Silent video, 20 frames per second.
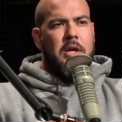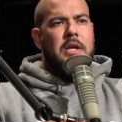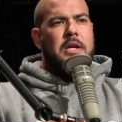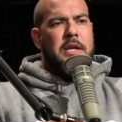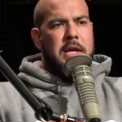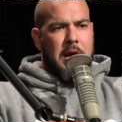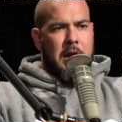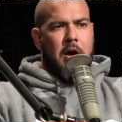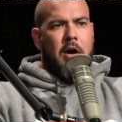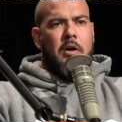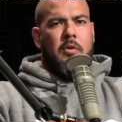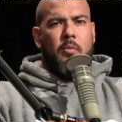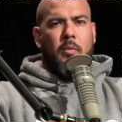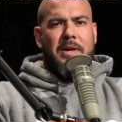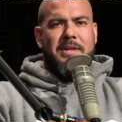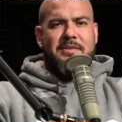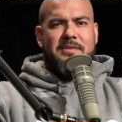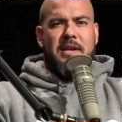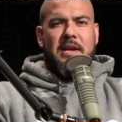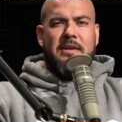are. Yeah, on
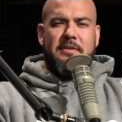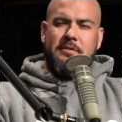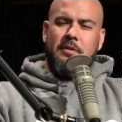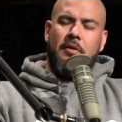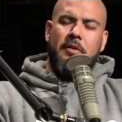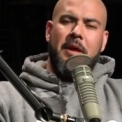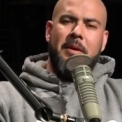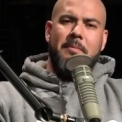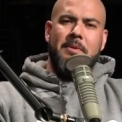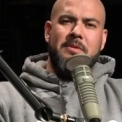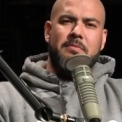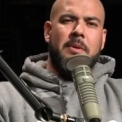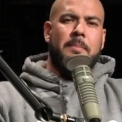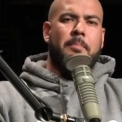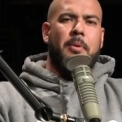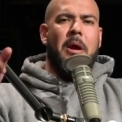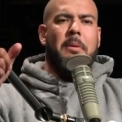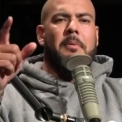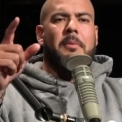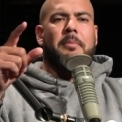Wednesday. So that means we
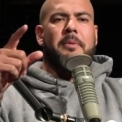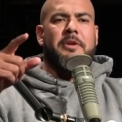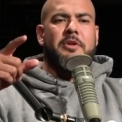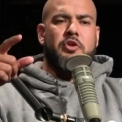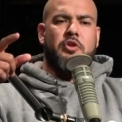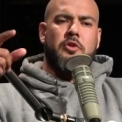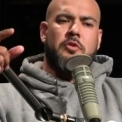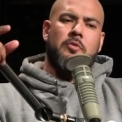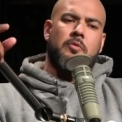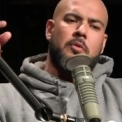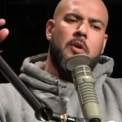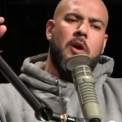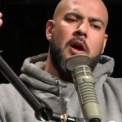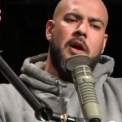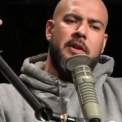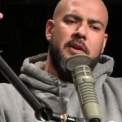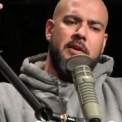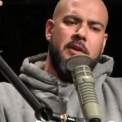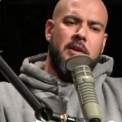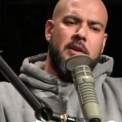probably shouldn't
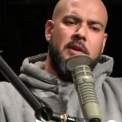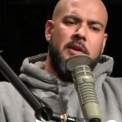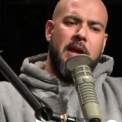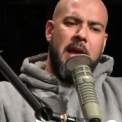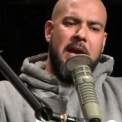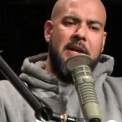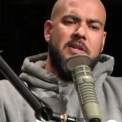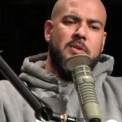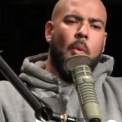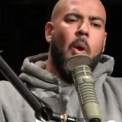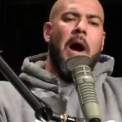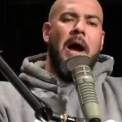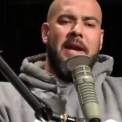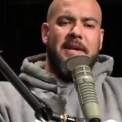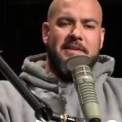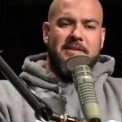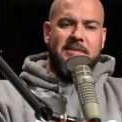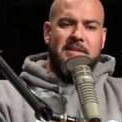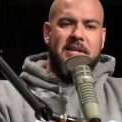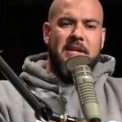run X, Y,
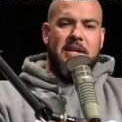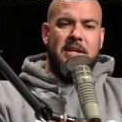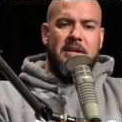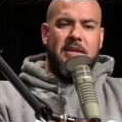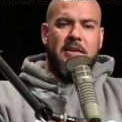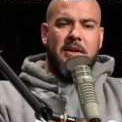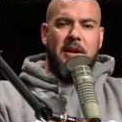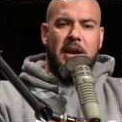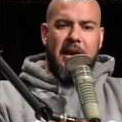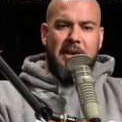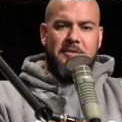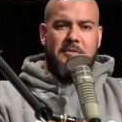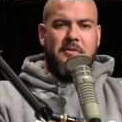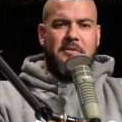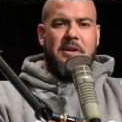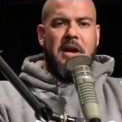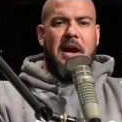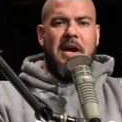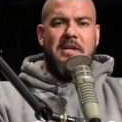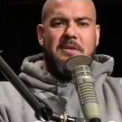and Z
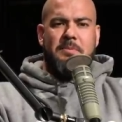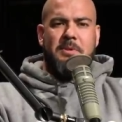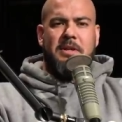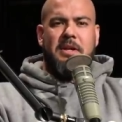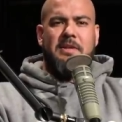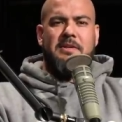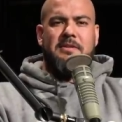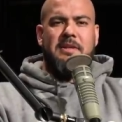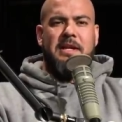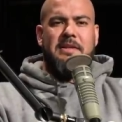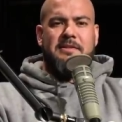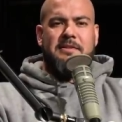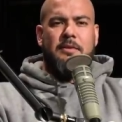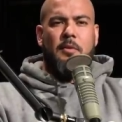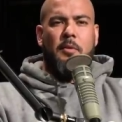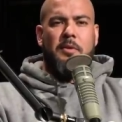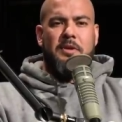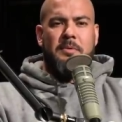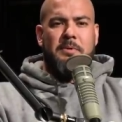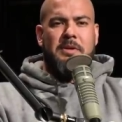exercise because that's
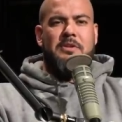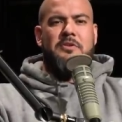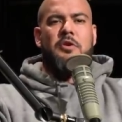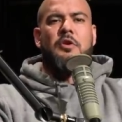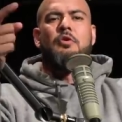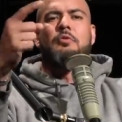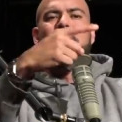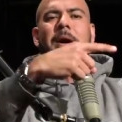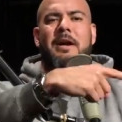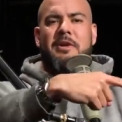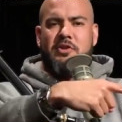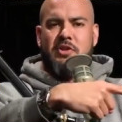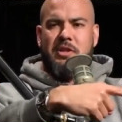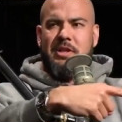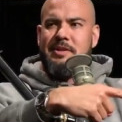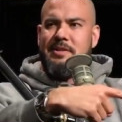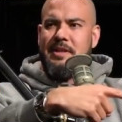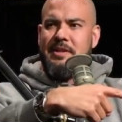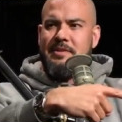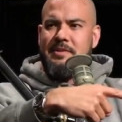going to be too much
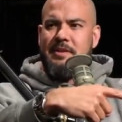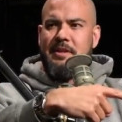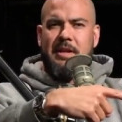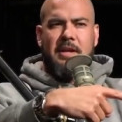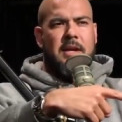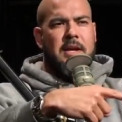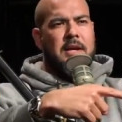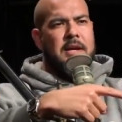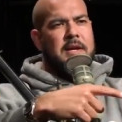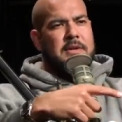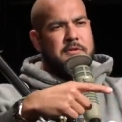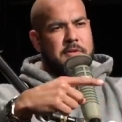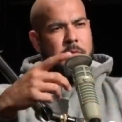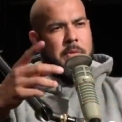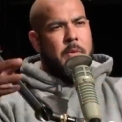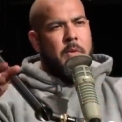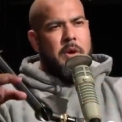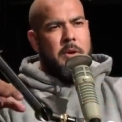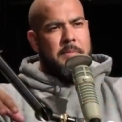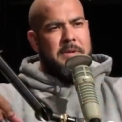intensity. So
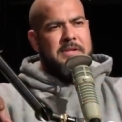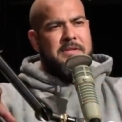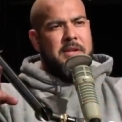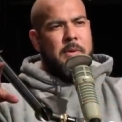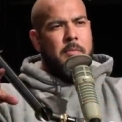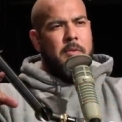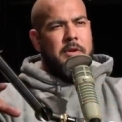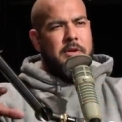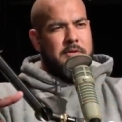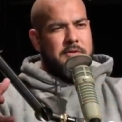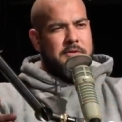we want to be somewhere, you know,